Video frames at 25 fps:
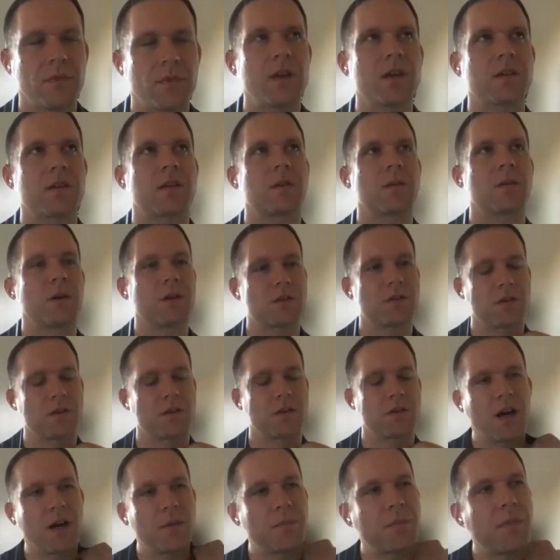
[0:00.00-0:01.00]
Yeah, good question.
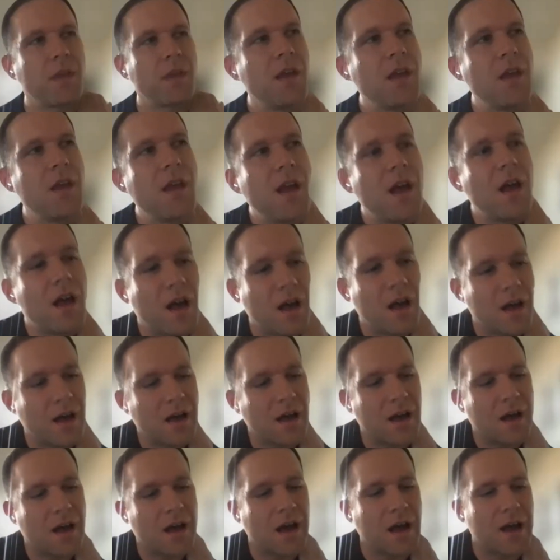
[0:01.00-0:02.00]

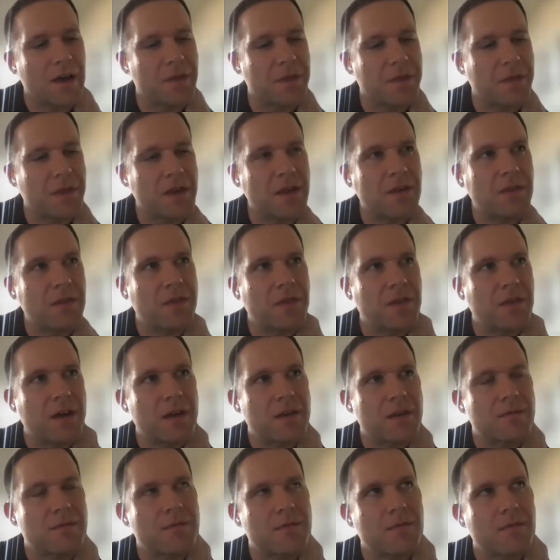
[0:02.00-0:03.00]
I think
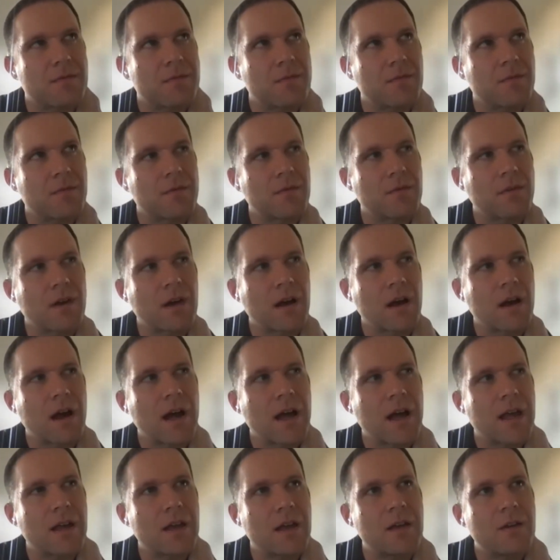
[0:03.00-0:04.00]
that
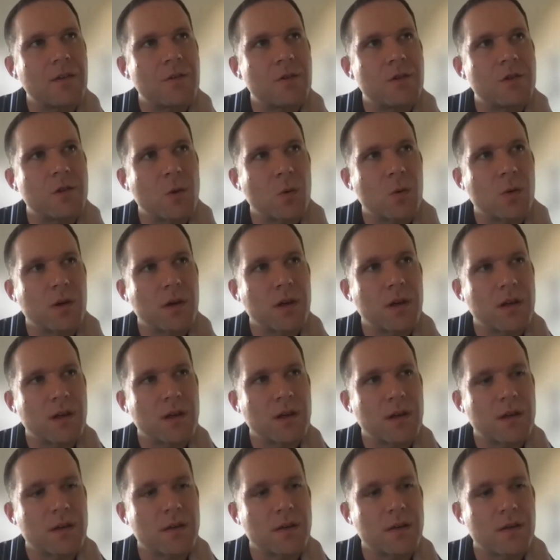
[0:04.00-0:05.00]
I
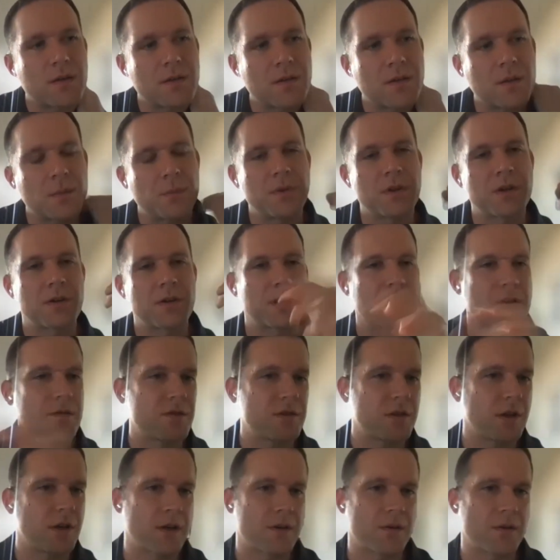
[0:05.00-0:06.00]
enjoy the blurring of
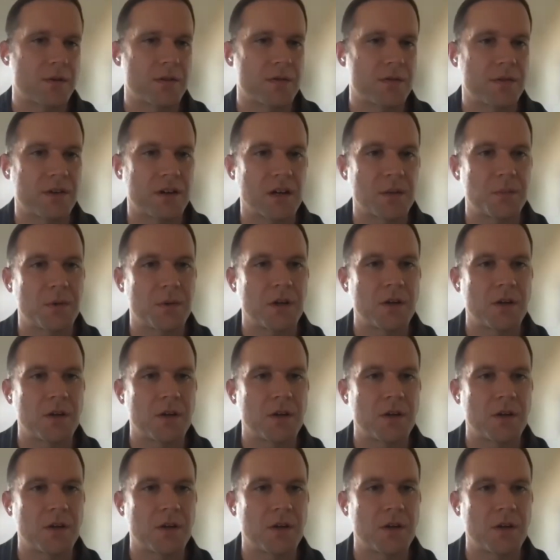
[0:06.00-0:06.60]
genres very